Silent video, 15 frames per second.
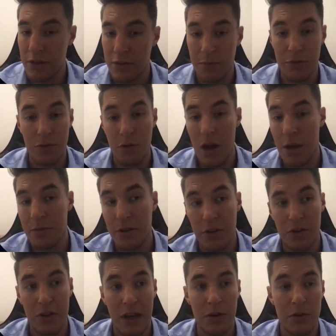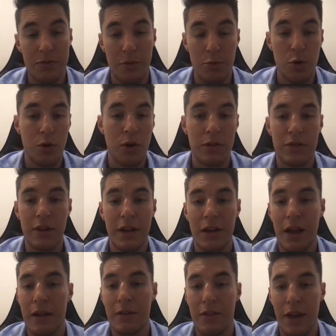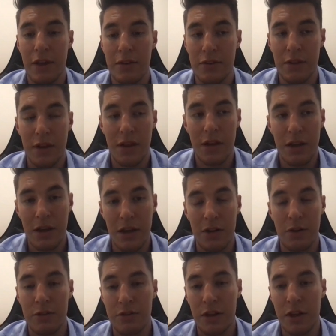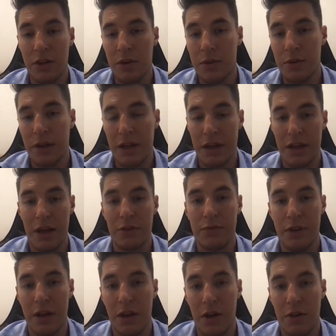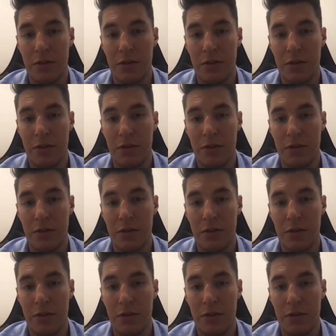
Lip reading: subscribe to the channel for more content like this, and I'll see you in the next video.